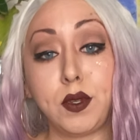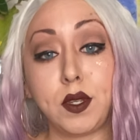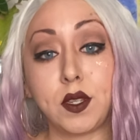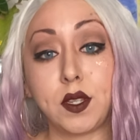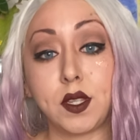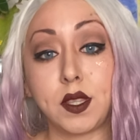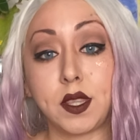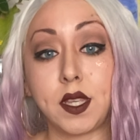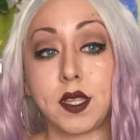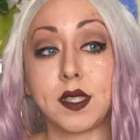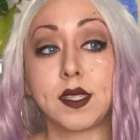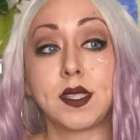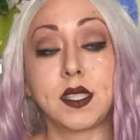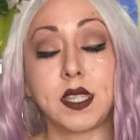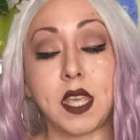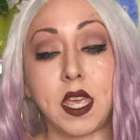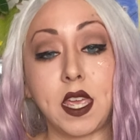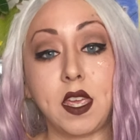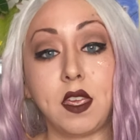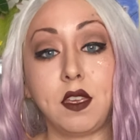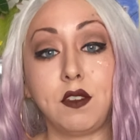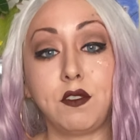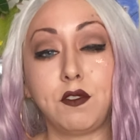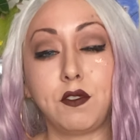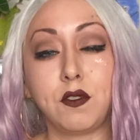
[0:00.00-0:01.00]
They
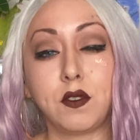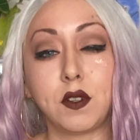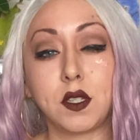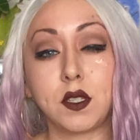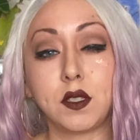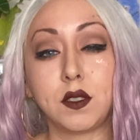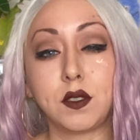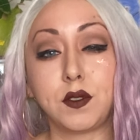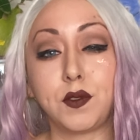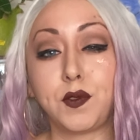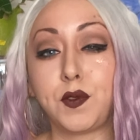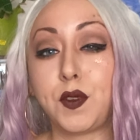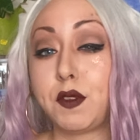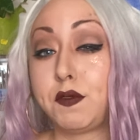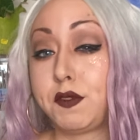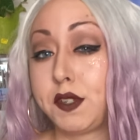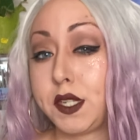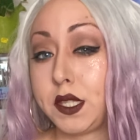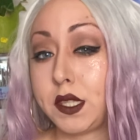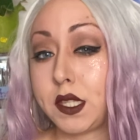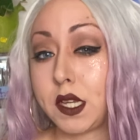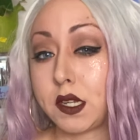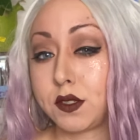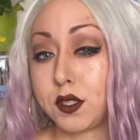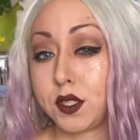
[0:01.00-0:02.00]
save
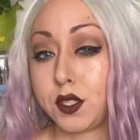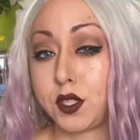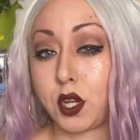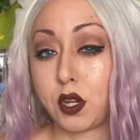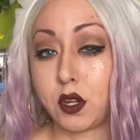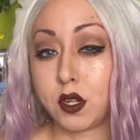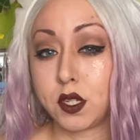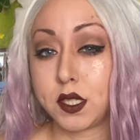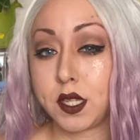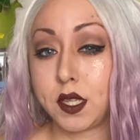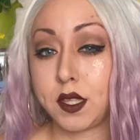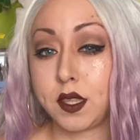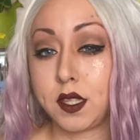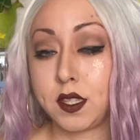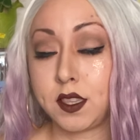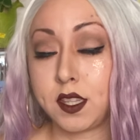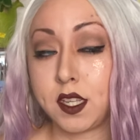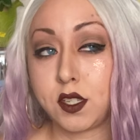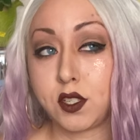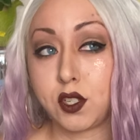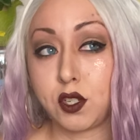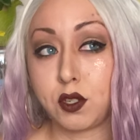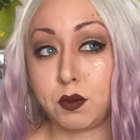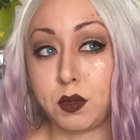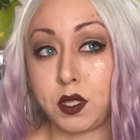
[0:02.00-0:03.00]
$15,000, I think they
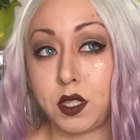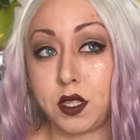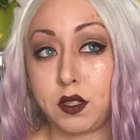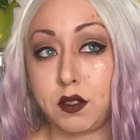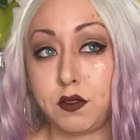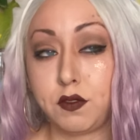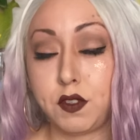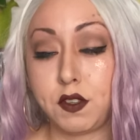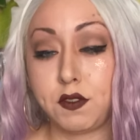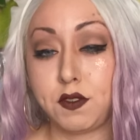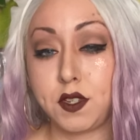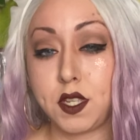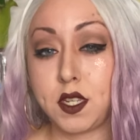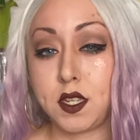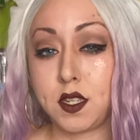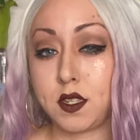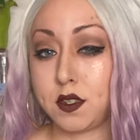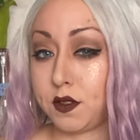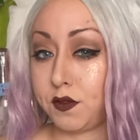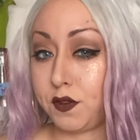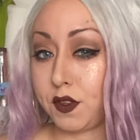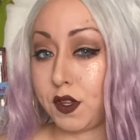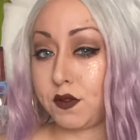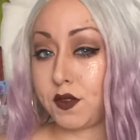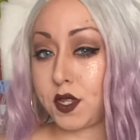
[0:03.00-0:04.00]
told me. 15
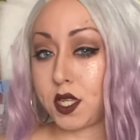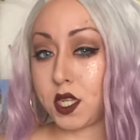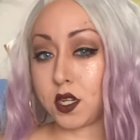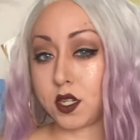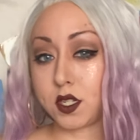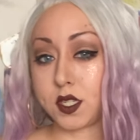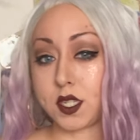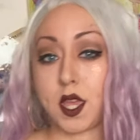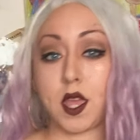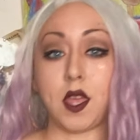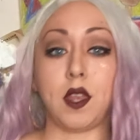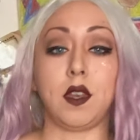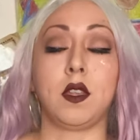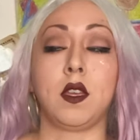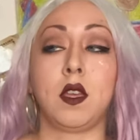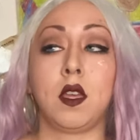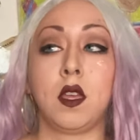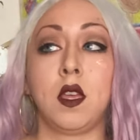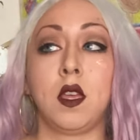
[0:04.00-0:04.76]
or 10.